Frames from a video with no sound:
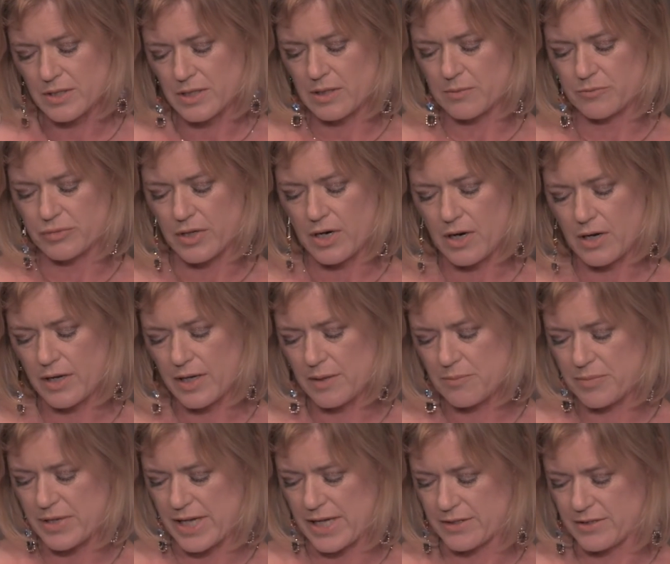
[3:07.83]
and bra
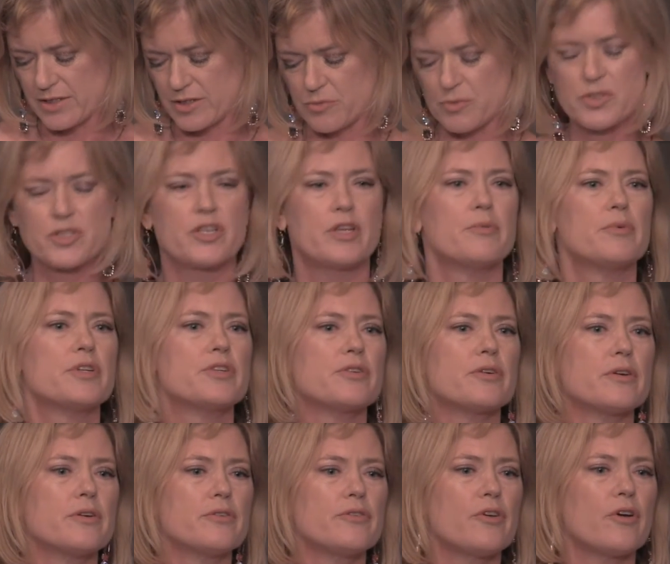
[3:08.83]
and panties when she
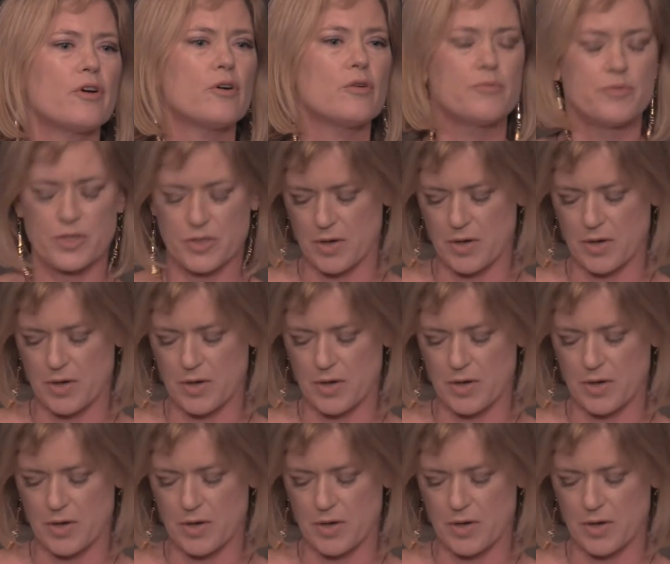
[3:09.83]
returned home